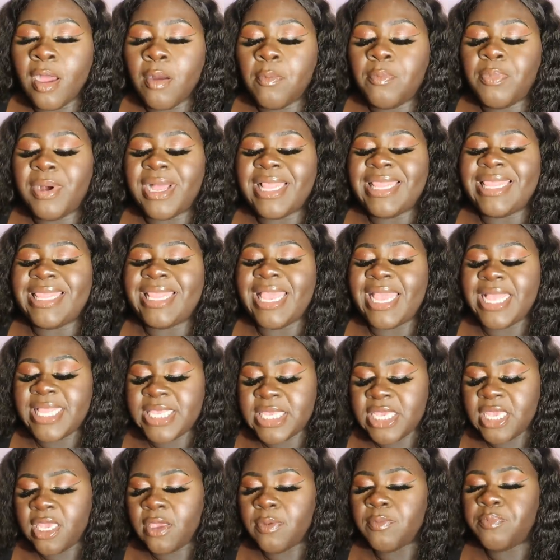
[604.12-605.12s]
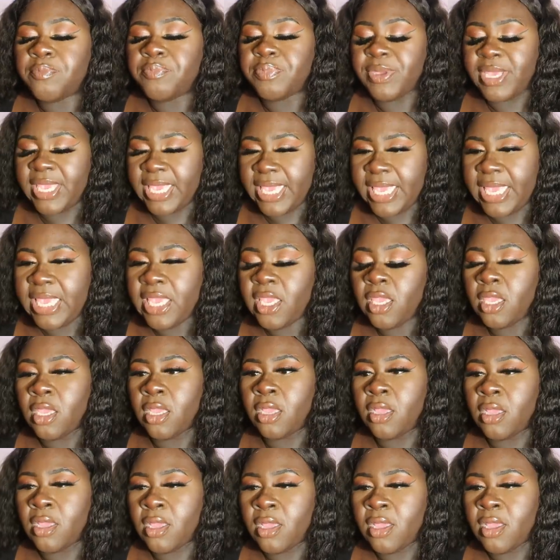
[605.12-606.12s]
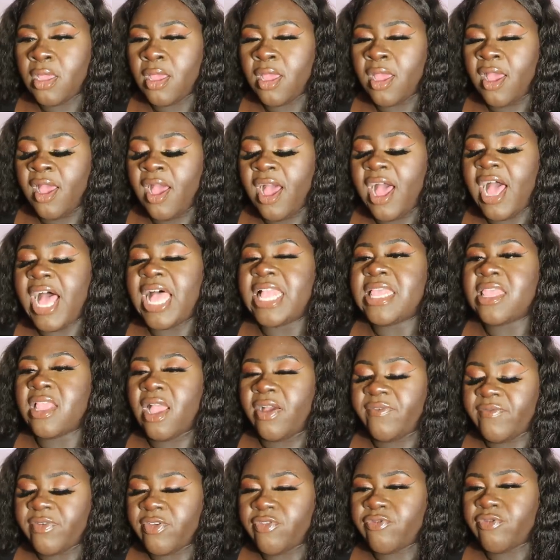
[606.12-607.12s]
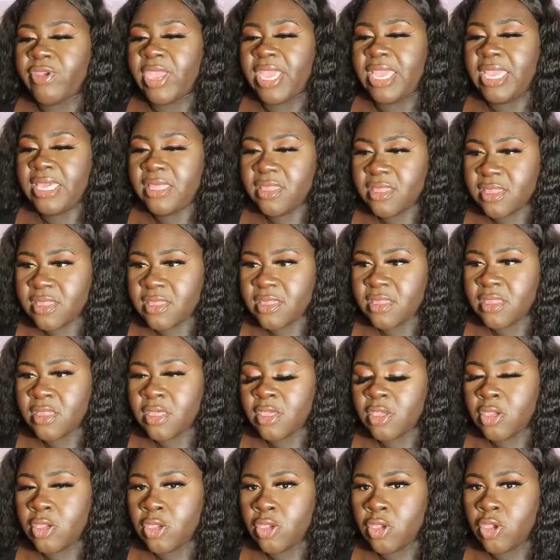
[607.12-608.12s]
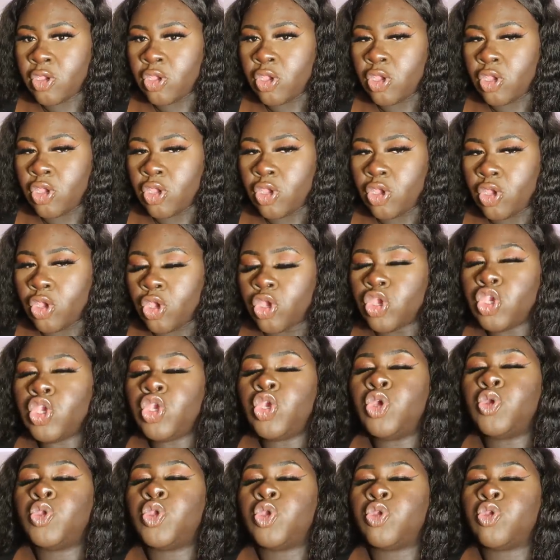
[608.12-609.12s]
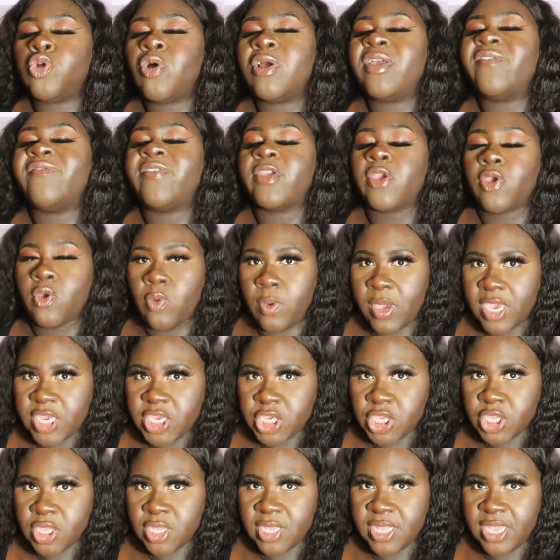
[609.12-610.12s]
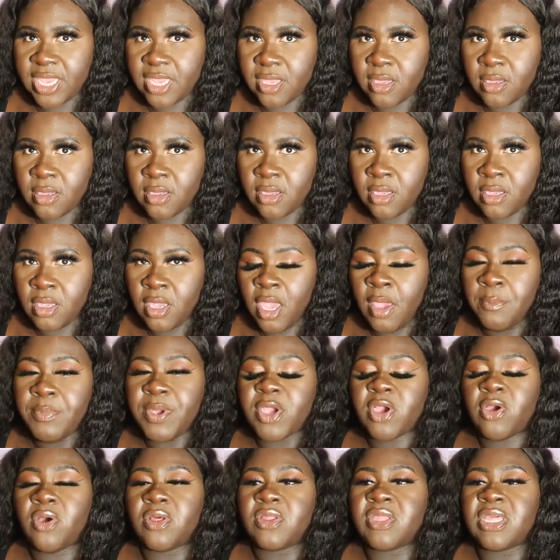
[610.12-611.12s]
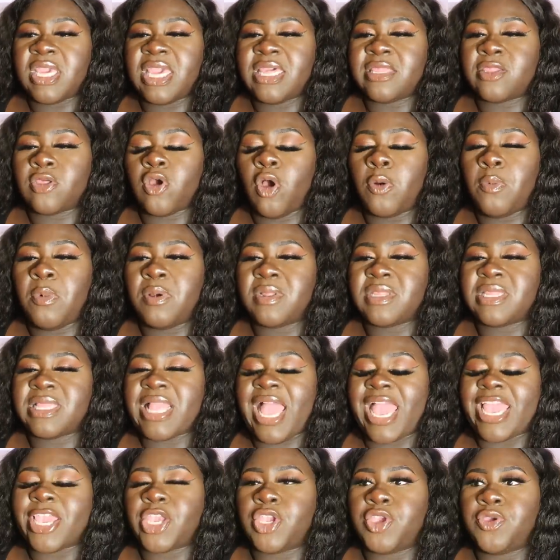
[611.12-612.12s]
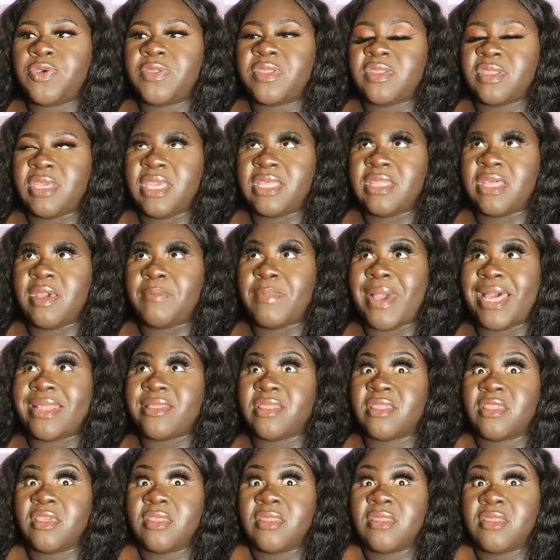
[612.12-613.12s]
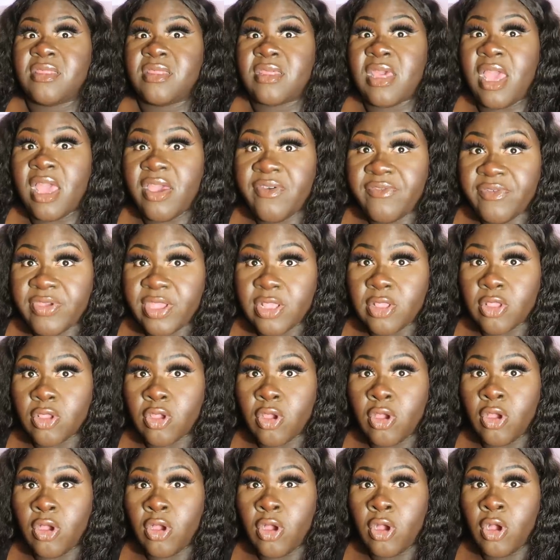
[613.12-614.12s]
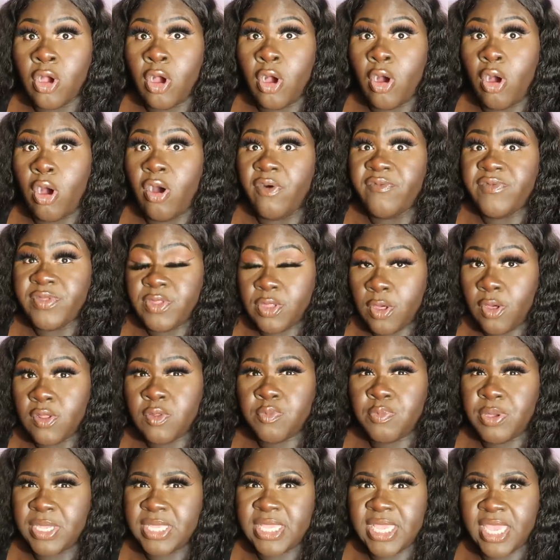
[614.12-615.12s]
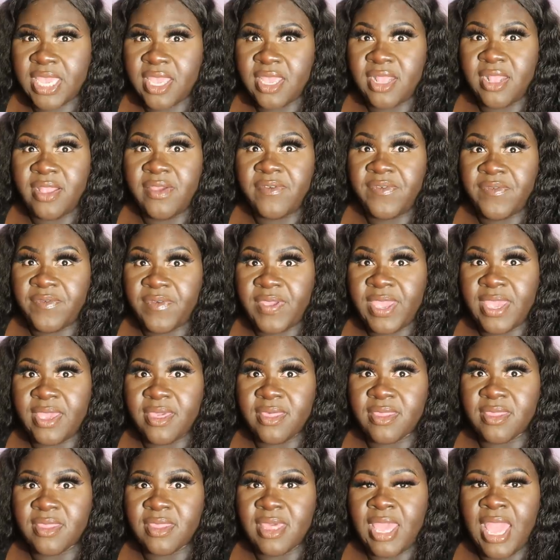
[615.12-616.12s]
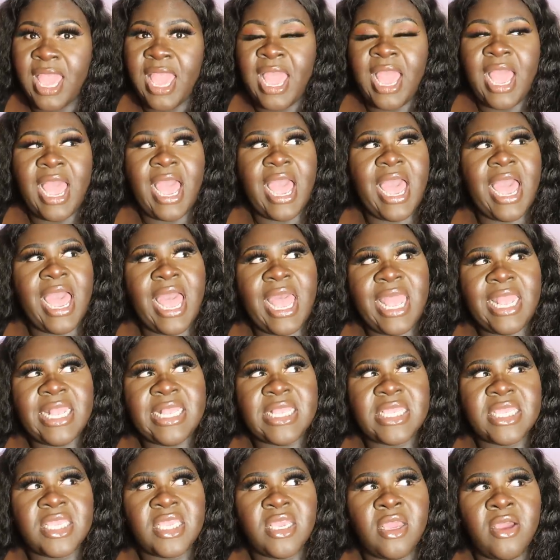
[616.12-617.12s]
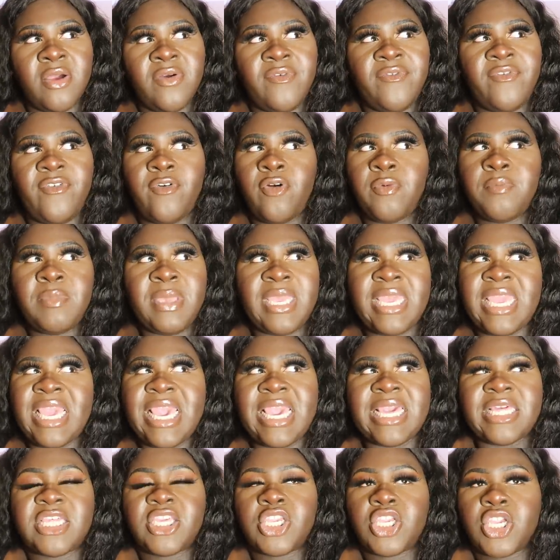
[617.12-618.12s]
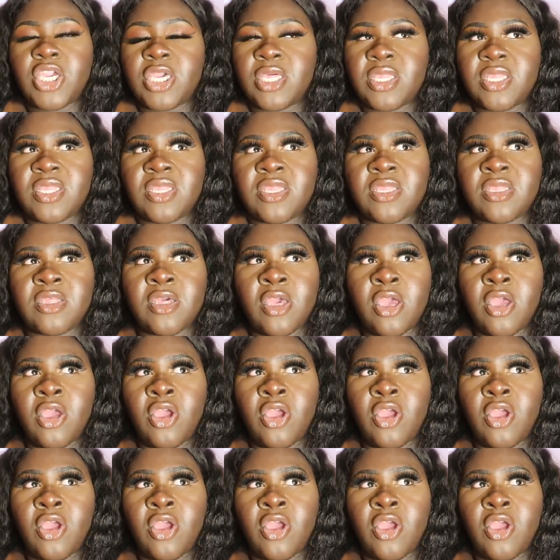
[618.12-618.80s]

But let it be another race, you do not even question it because it's almost like you see them as deserving of those particular things and for me, it's just,